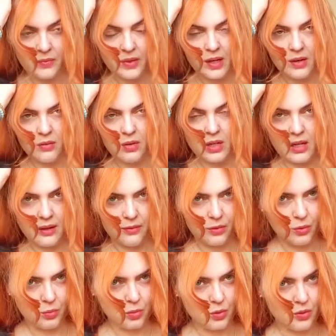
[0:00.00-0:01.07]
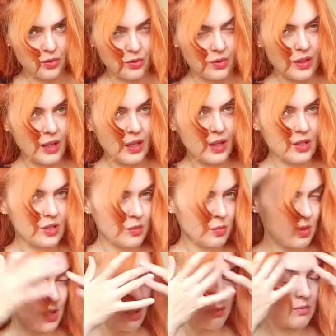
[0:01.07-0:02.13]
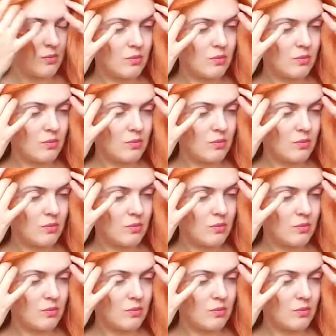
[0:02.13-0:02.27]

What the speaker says: I will have to put hairspray